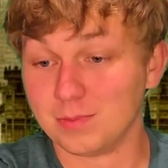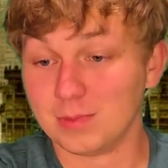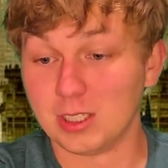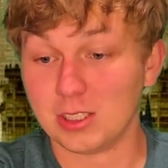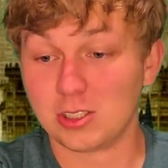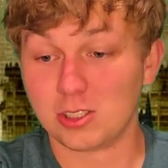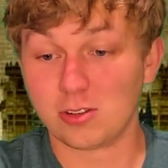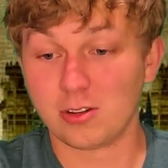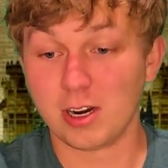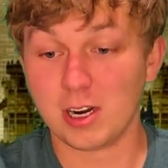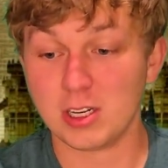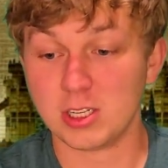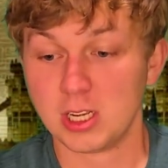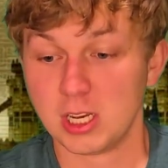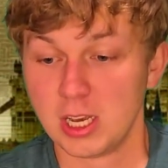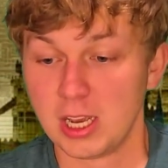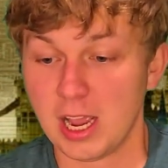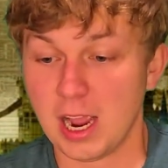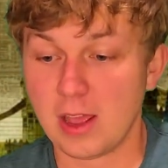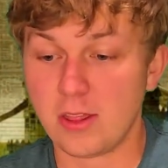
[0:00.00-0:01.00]
It's strange.
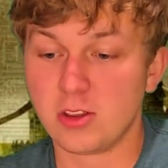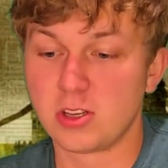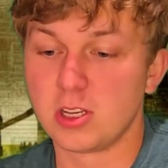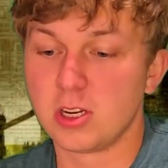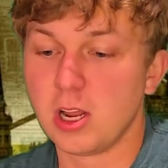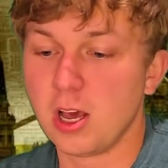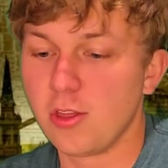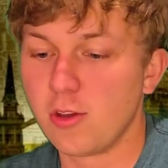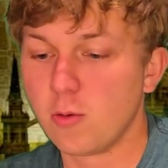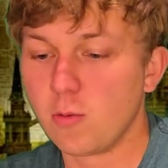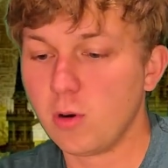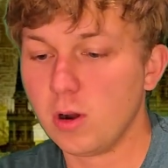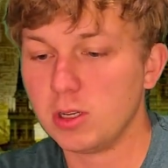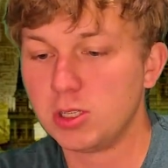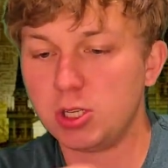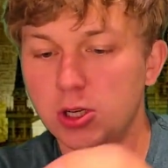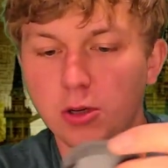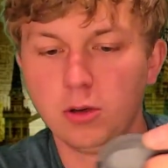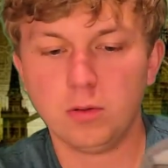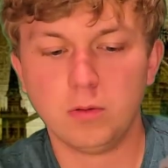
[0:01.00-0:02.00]
And there's another one
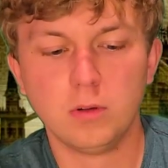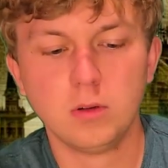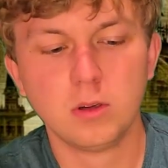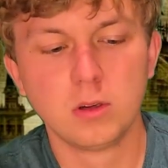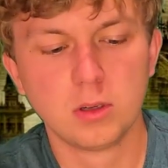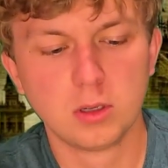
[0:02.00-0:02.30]
too.